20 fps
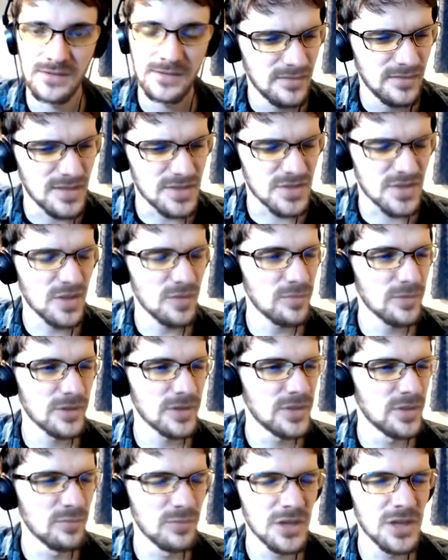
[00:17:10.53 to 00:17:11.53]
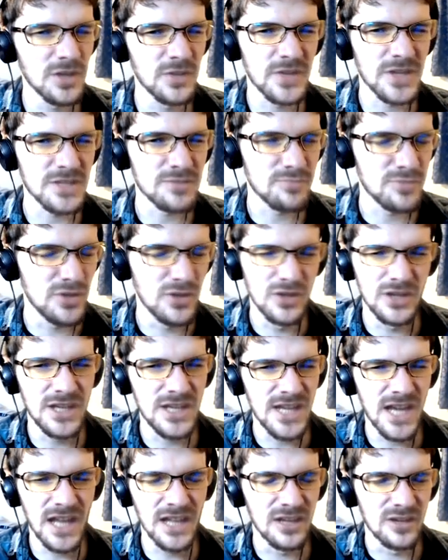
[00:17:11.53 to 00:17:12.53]
There's nowhere in the world that is purely
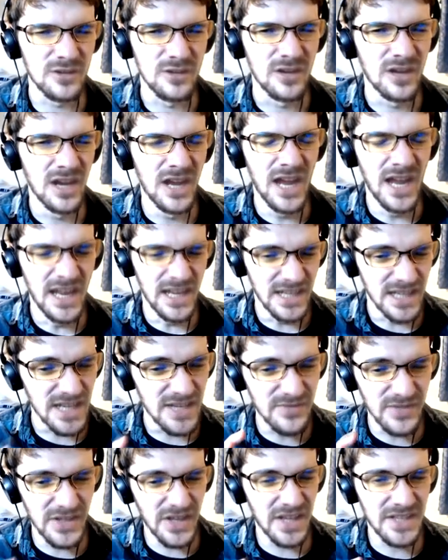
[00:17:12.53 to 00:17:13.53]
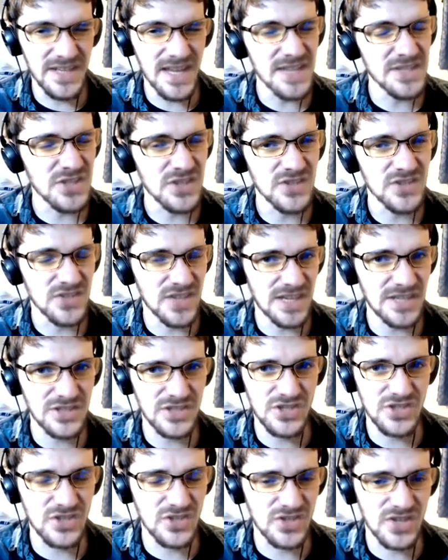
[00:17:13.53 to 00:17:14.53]
yellow. Even the desert is
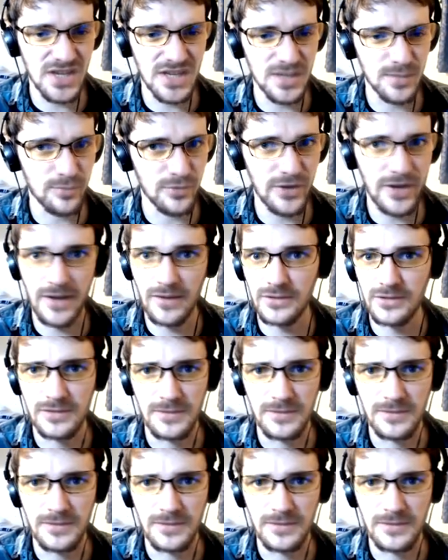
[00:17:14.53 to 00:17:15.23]
actually just kind of brown.